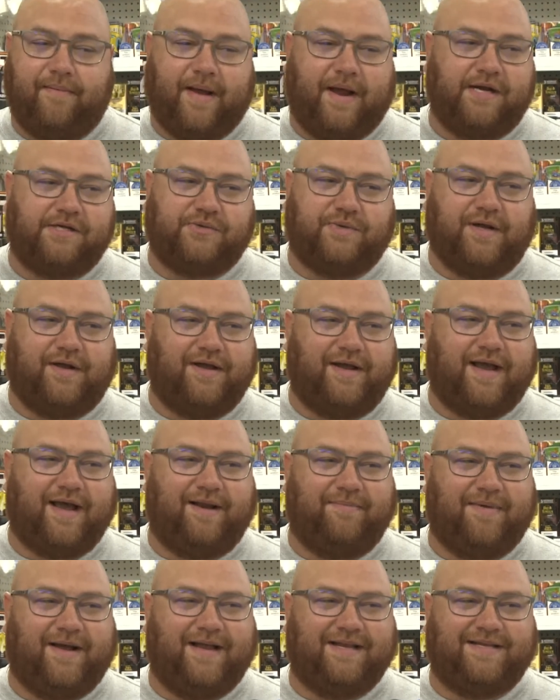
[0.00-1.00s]
I Might as well. You got
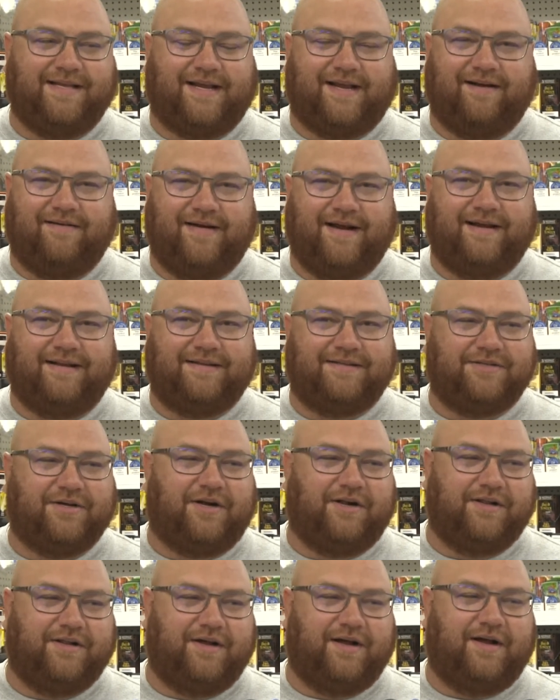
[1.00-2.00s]
to buy a ticket, right? It's
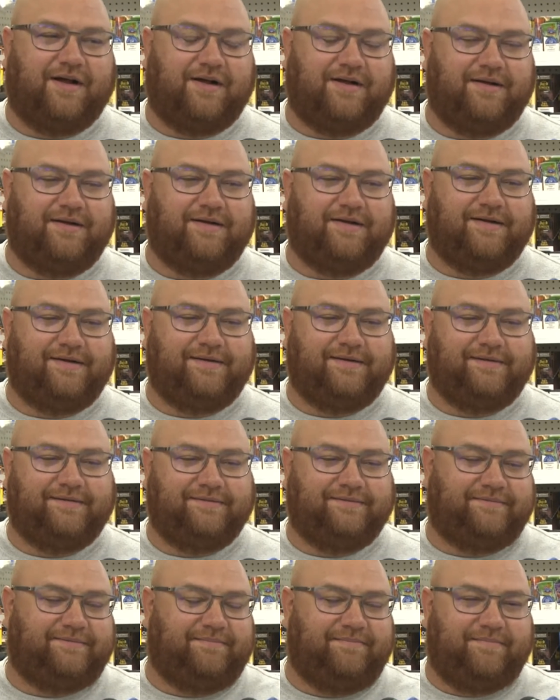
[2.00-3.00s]
all, uh,
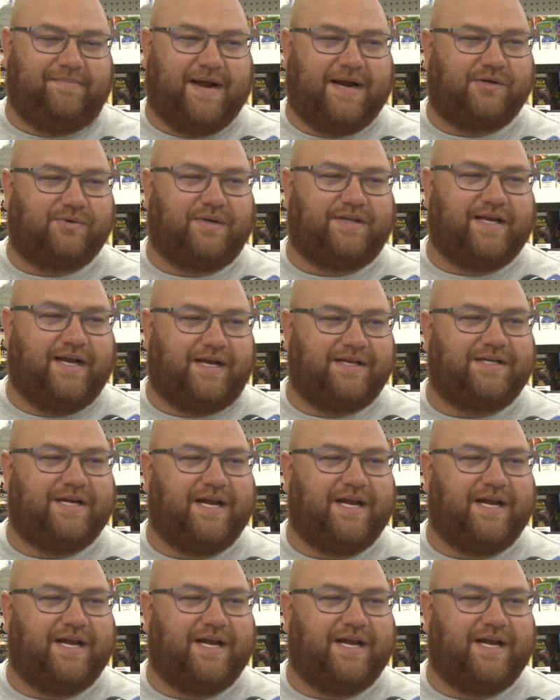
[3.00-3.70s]
might as well take a